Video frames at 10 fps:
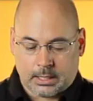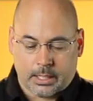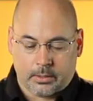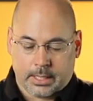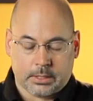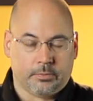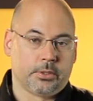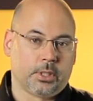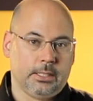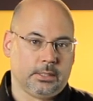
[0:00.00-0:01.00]
slider that has
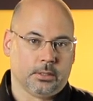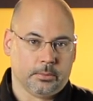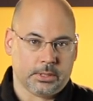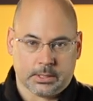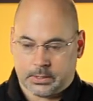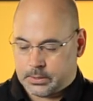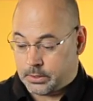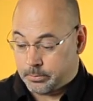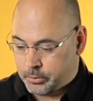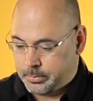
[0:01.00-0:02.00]
virtually zero
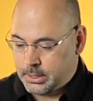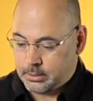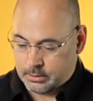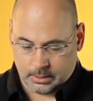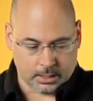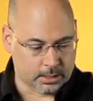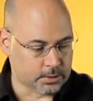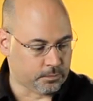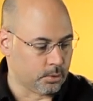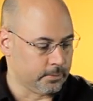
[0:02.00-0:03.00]
resistance to movement in
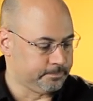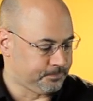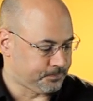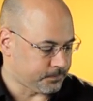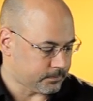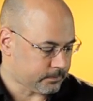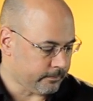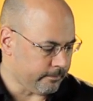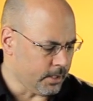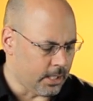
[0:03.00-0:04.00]
this form.
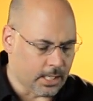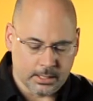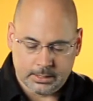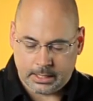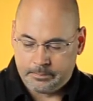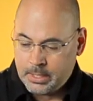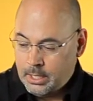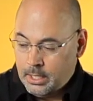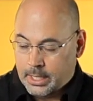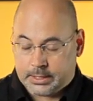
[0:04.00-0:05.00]
And
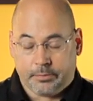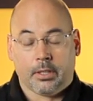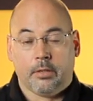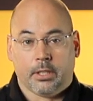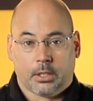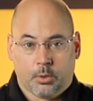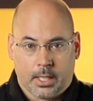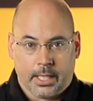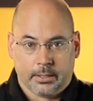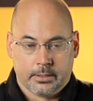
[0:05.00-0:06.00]
it's very, very
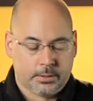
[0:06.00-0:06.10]
quiet.